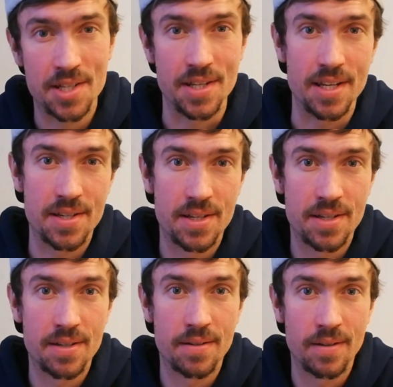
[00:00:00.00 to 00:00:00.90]

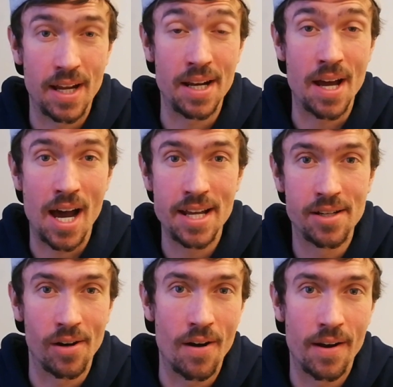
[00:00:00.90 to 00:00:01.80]
Colossus, an
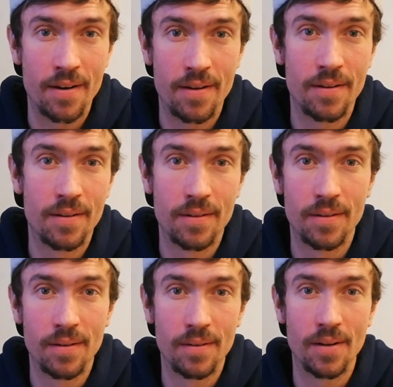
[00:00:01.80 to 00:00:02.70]
icon
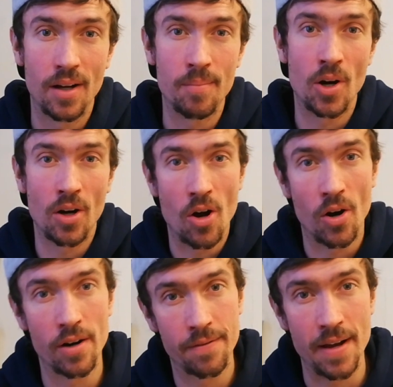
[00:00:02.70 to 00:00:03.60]
among
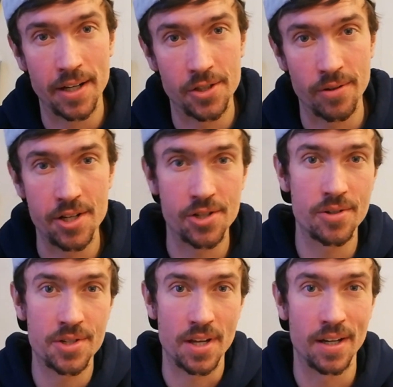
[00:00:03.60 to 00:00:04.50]
artifact
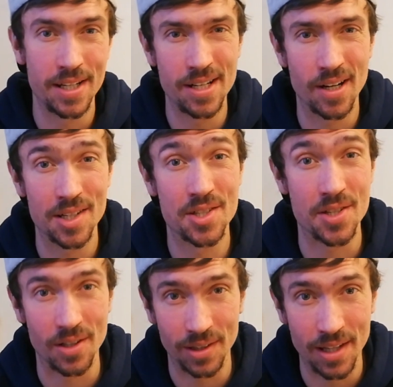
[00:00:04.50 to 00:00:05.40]
creatures. He
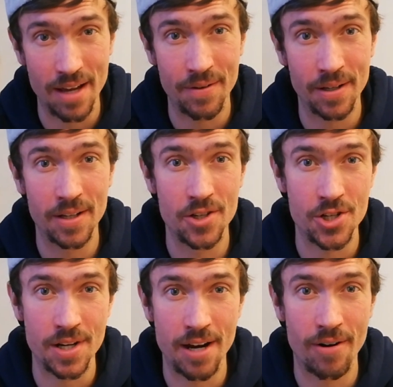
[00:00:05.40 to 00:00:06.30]
costs
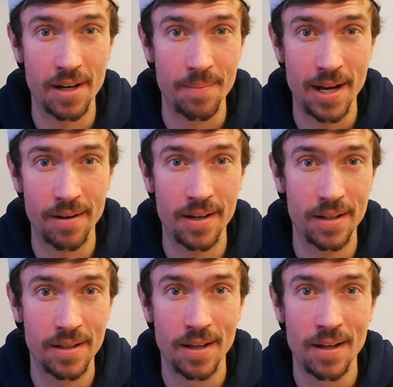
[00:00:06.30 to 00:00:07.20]
11 generic
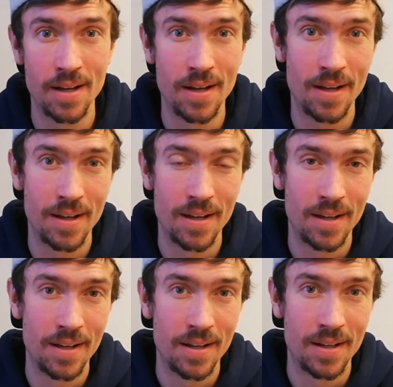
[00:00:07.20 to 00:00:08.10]
mana.
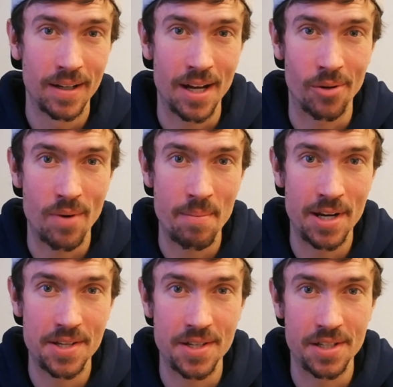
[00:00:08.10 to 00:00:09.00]
Kind of
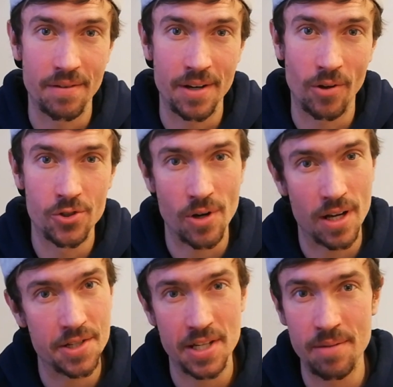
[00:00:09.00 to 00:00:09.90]
reminiscent of an
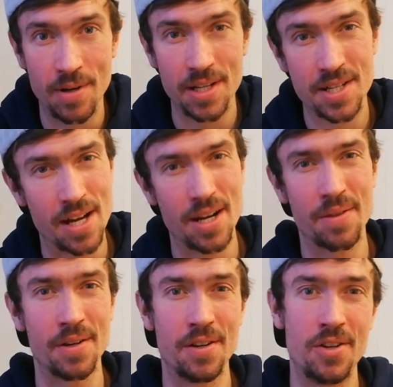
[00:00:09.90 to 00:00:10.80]
Eldrazi, but he's
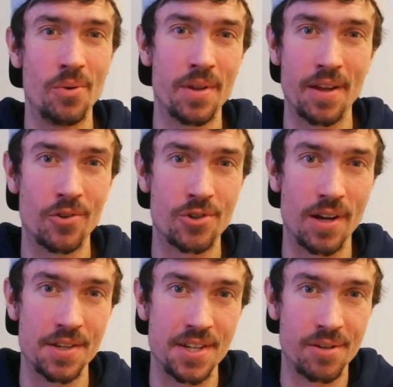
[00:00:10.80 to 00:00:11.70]
got nothing to do with
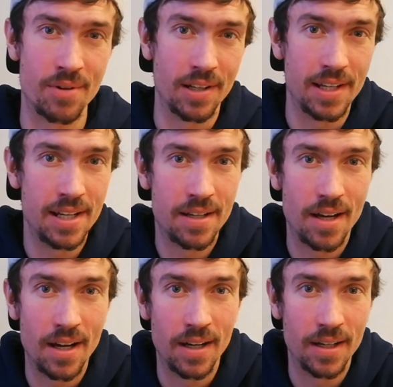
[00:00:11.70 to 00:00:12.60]
Eldrazi,
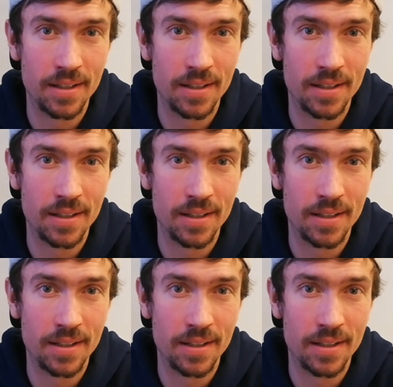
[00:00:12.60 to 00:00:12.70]
really.